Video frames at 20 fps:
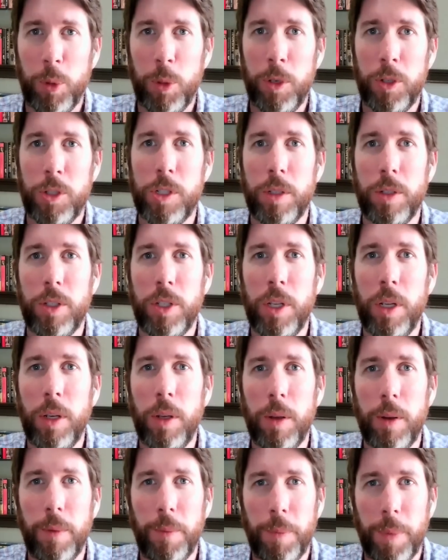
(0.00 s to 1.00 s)
abortion,
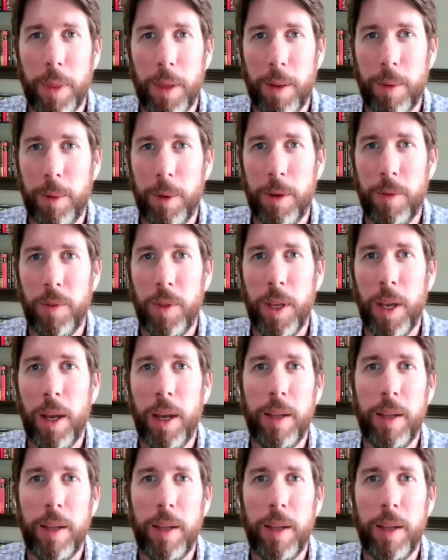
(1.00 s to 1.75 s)
too. I mean, if the